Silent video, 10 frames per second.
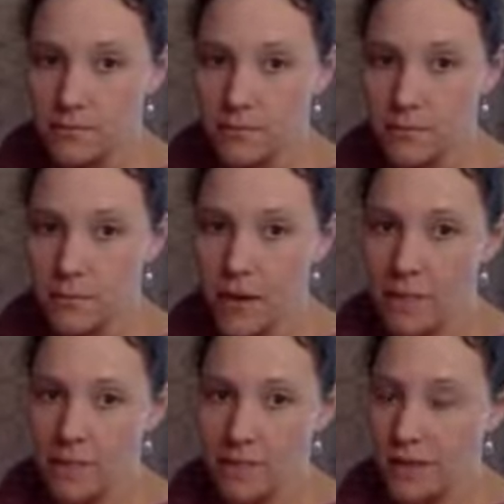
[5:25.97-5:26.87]

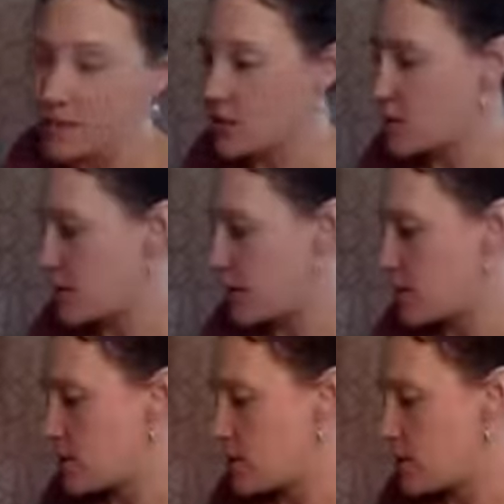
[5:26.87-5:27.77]
but it just
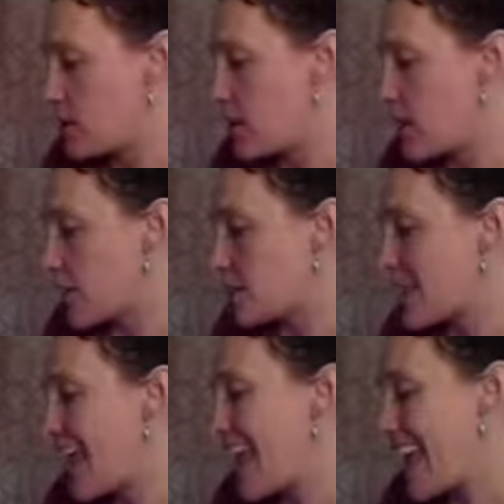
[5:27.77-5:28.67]
runs through different
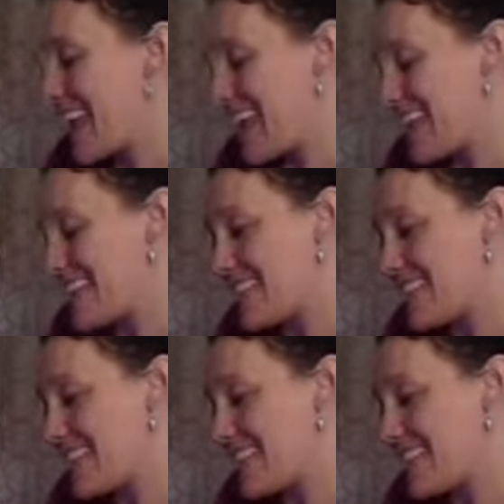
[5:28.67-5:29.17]
colors, and